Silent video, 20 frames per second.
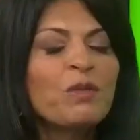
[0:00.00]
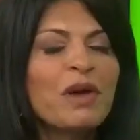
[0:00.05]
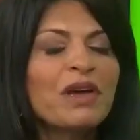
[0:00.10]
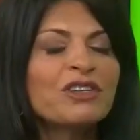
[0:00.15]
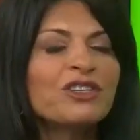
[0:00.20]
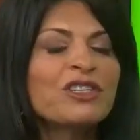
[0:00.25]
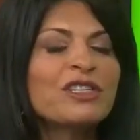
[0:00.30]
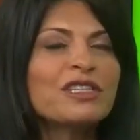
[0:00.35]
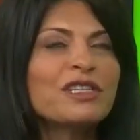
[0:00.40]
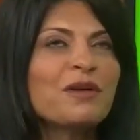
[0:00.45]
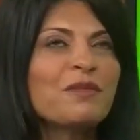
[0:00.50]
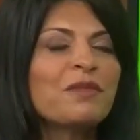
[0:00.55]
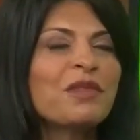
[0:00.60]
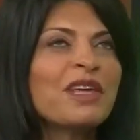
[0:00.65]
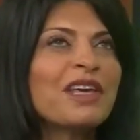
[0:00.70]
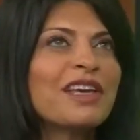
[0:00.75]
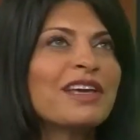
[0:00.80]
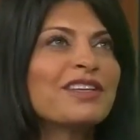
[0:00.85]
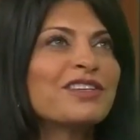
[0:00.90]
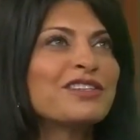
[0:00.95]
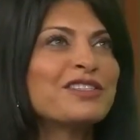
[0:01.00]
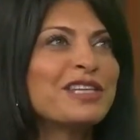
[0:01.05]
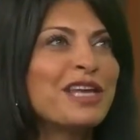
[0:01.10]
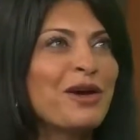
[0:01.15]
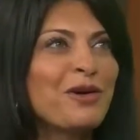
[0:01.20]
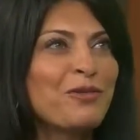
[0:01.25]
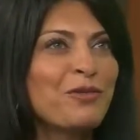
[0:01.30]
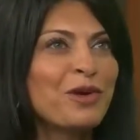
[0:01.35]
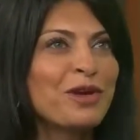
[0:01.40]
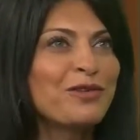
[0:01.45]
mentioned something just
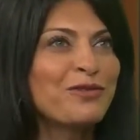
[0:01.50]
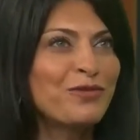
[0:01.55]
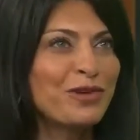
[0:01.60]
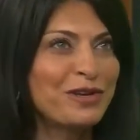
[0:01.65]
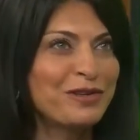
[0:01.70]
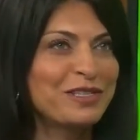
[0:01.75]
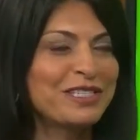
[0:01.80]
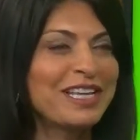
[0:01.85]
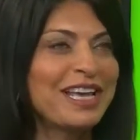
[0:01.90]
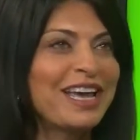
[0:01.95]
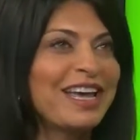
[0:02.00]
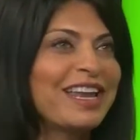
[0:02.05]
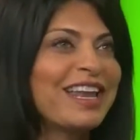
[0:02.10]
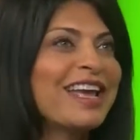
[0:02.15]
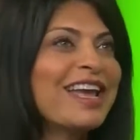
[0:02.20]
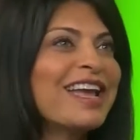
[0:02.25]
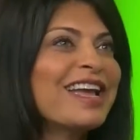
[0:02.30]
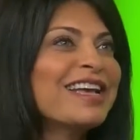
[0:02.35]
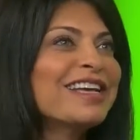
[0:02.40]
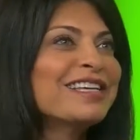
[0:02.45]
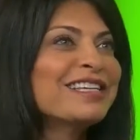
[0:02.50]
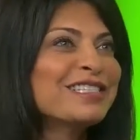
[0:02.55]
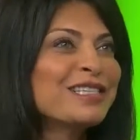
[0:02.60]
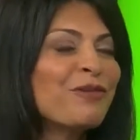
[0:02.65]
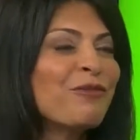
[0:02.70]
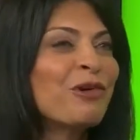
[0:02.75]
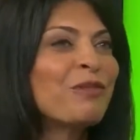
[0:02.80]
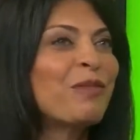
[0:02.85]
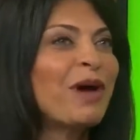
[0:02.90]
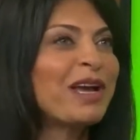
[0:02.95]
now when you said
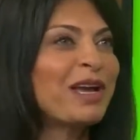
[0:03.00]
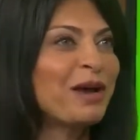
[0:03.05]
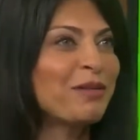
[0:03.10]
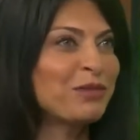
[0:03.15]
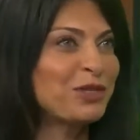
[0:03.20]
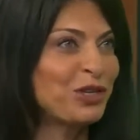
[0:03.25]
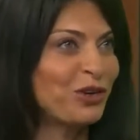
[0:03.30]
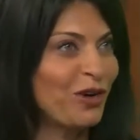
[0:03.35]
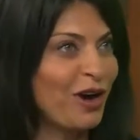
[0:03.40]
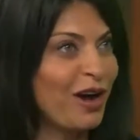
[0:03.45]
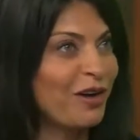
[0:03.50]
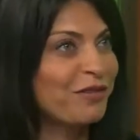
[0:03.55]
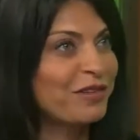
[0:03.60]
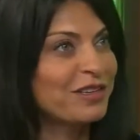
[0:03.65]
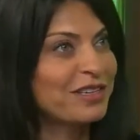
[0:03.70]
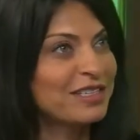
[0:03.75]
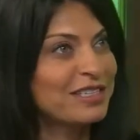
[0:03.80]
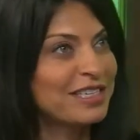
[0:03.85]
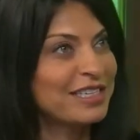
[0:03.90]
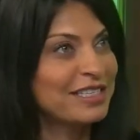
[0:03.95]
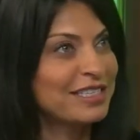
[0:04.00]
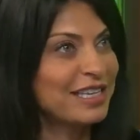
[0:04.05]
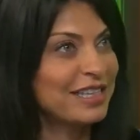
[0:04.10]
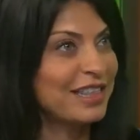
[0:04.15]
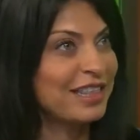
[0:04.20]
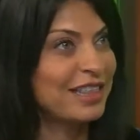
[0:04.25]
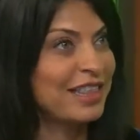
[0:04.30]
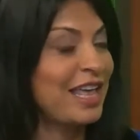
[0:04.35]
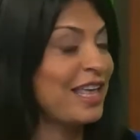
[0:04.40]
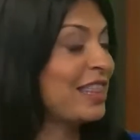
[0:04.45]
someone might come to your office and
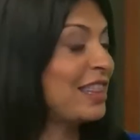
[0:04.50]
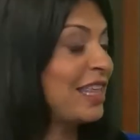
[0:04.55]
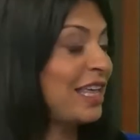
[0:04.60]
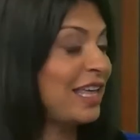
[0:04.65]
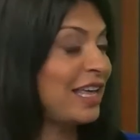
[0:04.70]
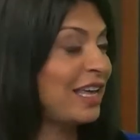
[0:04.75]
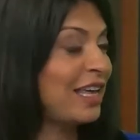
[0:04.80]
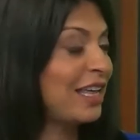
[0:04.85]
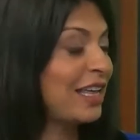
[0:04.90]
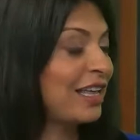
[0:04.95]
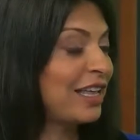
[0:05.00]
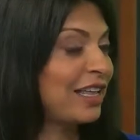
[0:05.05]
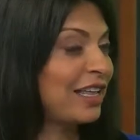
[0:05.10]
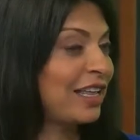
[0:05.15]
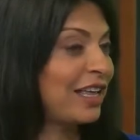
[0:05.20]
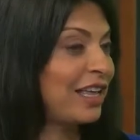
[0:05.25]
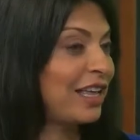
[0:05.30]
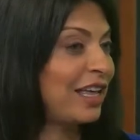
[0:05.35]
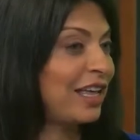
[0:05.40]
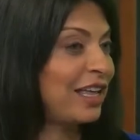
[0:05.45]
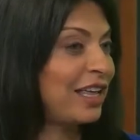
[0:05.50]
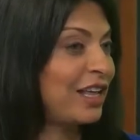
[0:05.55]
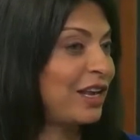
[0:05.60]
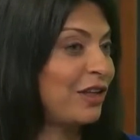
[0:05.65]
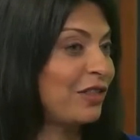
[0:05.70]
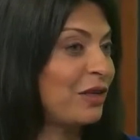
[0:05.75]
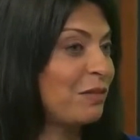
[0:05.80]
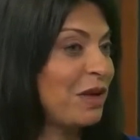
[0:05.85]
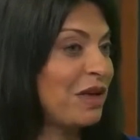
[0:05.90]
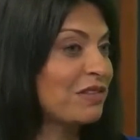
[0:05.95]
they think,
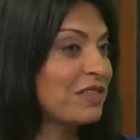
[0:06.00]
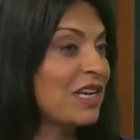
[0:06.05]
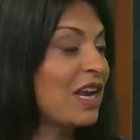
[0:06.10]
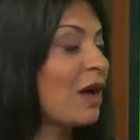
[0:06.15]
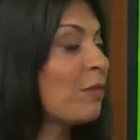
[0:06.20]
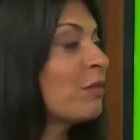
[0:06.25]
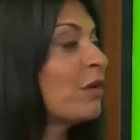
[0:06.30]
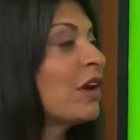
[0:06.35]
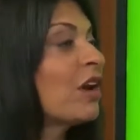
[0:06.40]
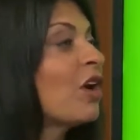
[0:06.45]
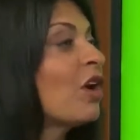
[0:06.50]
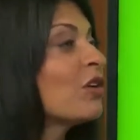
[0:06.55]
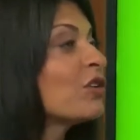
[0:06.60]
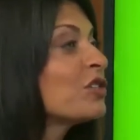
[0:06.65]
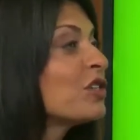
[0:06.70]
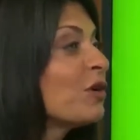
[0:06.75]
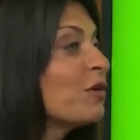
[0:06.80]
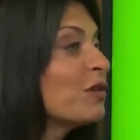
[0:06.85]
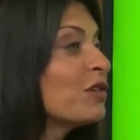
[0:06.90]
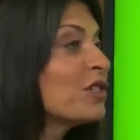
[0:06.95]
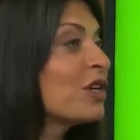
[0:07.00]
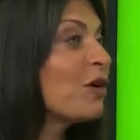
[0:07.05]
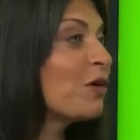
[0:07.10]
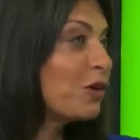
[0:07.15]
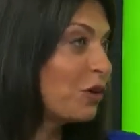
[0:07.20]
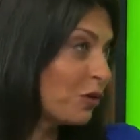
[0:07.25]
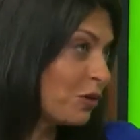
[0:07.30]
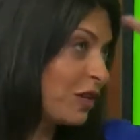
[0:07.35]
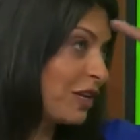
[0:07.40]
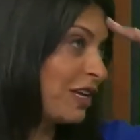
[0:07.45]
they may have said, I'm going to call so-and-so,
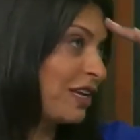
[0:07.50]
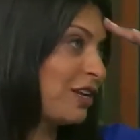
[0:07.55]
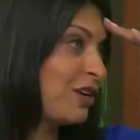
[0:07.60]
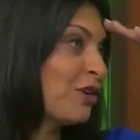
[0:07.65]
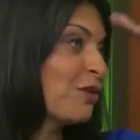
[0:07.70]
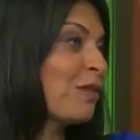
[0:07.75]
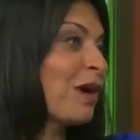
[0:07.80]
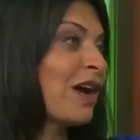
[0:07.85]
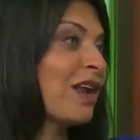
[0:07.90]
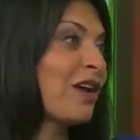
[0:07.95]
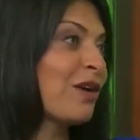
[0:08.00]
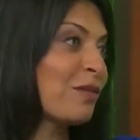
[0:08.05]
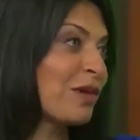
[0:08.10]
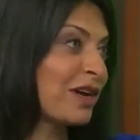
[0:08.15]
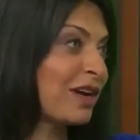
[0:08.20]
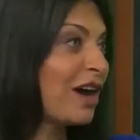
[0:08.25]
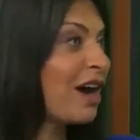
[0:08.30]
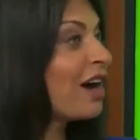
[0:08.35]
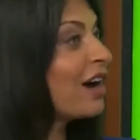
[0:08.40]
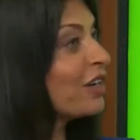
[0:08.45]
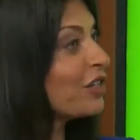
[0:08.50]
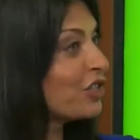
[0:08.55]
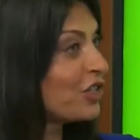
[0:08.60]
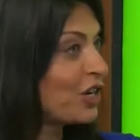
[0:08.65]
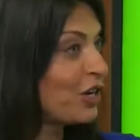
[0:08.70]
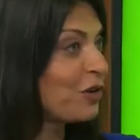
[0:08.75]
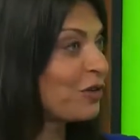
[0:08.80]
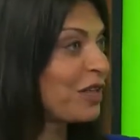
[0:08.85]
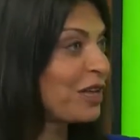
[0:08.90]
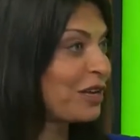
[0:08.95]
and you're thinking in your mind, oh my gosh,
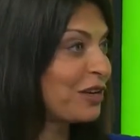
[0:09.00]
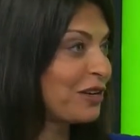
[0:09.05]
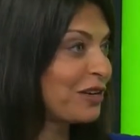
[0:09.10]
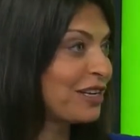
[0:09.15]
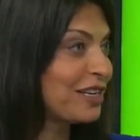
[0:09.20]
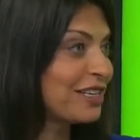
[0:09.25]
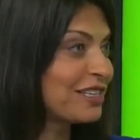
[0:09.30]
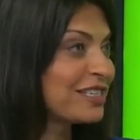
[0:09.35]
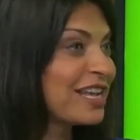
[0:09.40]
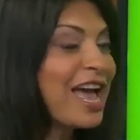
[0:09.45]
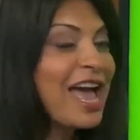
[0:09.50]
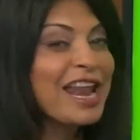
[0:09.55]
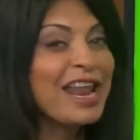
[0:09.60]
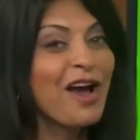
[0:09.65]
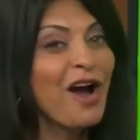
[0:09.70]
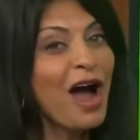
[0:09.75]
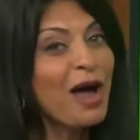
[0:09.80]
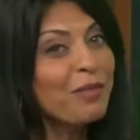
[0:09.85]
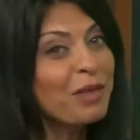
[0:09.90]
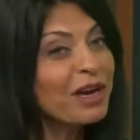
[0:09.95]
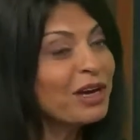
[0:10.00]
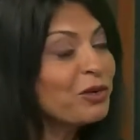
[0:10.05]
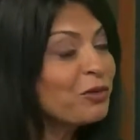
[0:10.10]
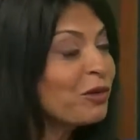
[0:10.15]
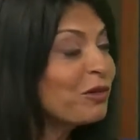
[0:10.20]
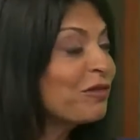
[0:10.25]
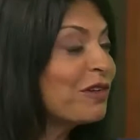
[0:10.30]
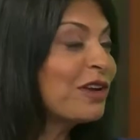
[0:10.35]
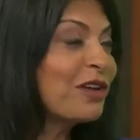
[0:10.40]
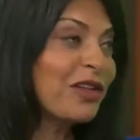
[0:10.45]
thank goodness. Right. Now, I'm not going
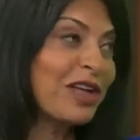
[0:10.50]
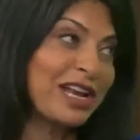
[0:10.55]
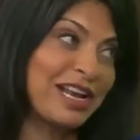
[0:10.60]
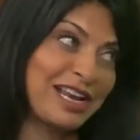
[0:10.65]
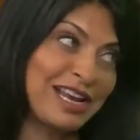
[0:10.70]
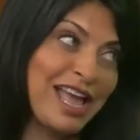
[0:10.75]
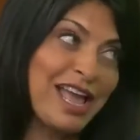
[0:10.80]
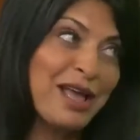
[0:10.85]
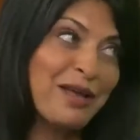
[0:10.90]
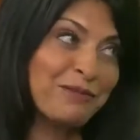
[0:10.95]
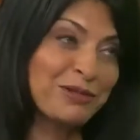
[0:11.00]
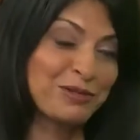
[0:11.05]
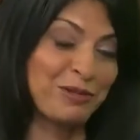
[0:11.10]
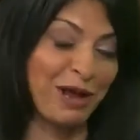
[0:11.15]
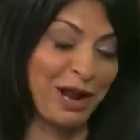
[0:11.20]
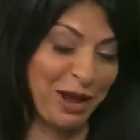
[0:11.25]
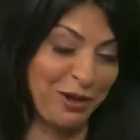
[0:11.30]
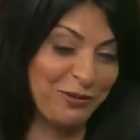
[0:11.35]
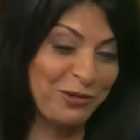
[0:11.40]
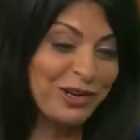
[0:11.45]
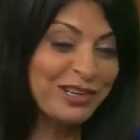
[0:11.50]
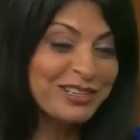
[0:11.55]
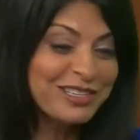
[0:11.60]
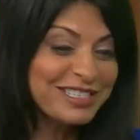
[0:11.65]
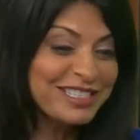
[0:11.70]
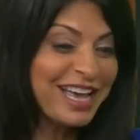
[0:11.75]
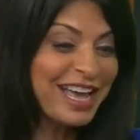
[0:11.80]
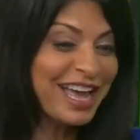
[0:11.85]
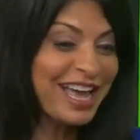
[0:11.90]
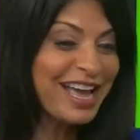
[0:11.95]
to reveal any names, but I will
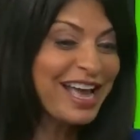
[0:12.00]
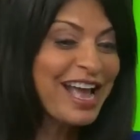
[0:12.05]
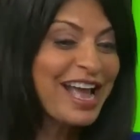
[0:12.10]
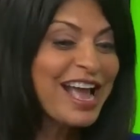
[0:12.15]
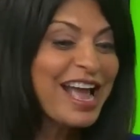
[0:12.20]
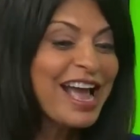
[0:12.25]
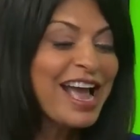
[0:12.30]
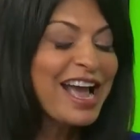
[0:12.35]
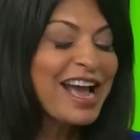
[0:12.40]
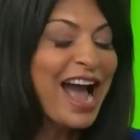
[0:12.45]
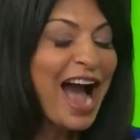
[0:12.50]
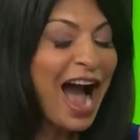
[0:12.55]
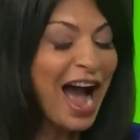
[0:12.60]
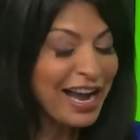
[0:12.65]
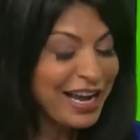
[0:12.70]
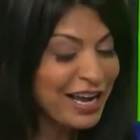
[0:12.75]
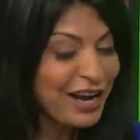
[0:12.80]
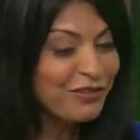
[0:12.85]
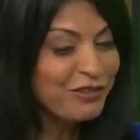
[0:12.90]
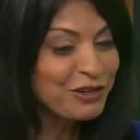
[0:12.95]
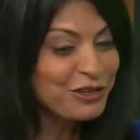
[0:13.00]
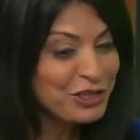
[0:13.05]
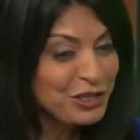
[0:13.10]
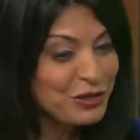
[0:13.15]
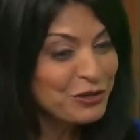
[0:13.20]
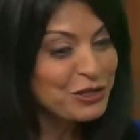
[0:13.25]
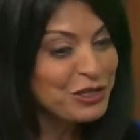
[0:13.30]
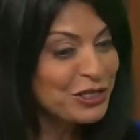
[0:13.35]
say I covered two